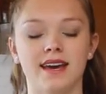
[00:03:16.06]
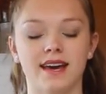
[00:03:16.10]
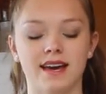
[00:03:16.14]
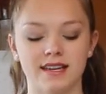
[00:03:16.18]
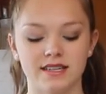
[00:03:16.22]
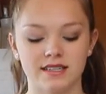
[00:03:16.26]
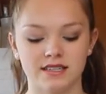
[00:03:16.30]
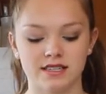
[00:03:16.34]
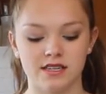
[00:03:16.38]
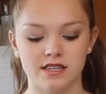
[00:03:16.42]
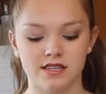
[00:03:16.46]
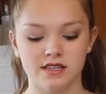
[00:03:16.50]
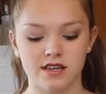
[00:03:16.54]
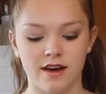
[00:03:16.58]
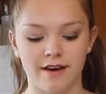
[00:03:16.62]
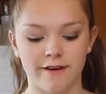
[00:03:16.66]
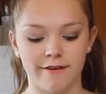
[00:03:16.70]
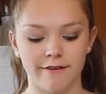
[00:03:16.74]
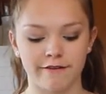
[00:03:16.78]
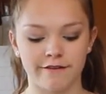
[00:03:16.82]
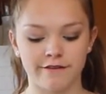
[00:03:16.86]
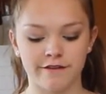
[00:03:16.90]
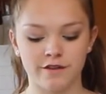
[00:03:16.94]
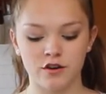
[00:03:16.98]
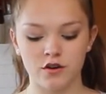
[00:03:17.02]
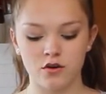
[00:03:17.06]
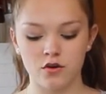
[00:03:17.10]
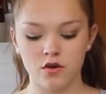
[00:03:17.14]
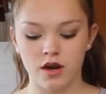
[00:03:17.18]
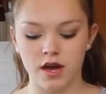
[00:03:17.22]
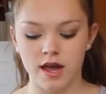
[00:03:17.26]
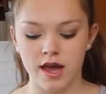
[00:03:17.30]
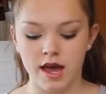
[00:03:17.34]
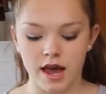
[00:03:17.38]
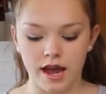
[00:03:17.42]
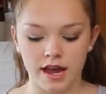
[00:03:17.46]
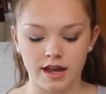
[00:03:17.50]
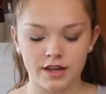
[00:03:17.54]
cases are full
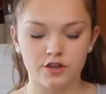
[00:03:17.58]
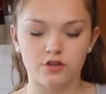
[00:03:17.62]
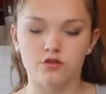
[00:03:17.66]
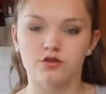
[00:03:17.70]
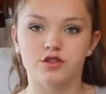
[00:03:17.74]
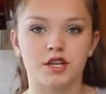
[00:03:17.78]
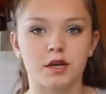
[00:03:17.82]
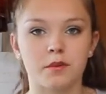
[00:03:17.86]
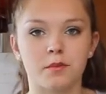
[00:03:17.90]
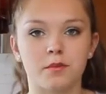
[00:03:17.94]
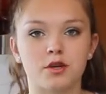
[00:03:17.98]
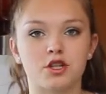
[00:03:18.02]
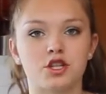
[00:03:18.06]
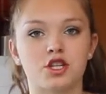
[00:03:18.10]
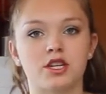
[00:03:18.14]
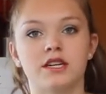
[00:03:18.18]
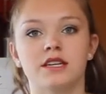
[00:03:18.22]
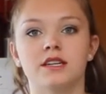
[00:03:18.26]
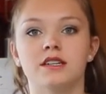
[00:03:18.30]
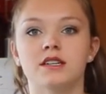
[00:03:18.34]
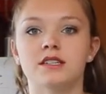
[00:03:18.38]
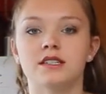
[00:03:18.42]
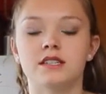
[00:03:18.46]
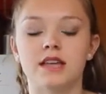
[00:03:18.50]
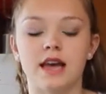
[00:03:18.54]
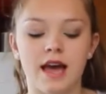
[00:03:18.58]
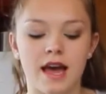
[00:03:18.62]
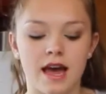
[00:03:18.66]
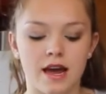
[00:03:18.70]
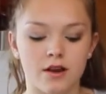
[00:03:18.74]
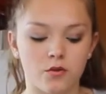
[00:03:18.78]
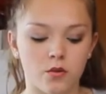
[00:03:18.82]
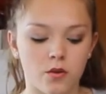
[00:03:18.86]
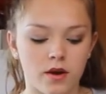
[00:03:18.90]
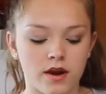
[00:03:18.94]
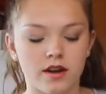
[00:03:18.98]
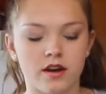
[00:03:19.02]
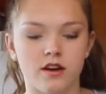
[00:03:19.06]
and your temperature is
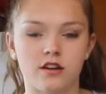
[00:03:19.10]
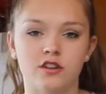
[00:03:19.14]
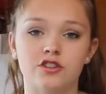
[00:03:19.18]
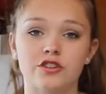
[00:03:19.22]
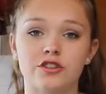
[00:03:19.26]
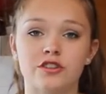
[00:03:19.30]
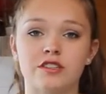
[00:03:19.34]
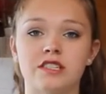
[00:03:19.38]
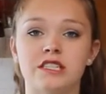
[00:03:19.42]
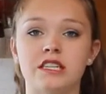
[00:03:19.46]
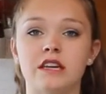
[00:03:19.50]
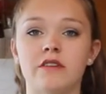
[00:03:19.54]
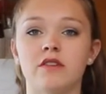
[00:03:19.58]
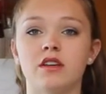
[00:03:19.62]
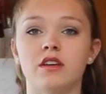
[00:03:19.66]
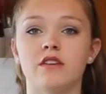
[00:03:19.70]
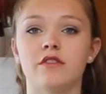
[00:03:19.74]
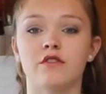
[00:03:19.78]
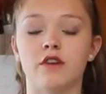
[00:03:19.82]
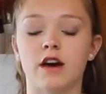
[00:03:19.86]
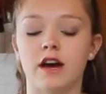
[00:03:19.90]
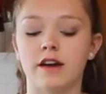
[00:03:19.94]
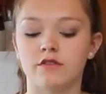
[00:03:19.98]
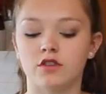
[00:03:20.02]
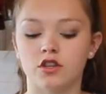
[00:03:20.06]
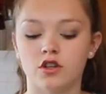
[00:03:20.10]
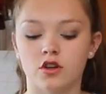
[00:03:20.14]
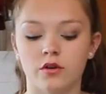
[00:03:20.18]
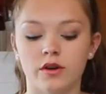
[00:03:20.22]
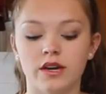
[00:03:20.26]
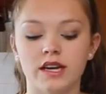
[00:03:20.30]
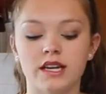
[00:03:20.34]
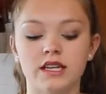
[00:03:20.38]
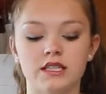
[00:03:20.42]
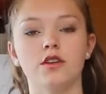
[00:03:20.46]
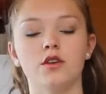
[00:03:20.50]
at 175 degrees,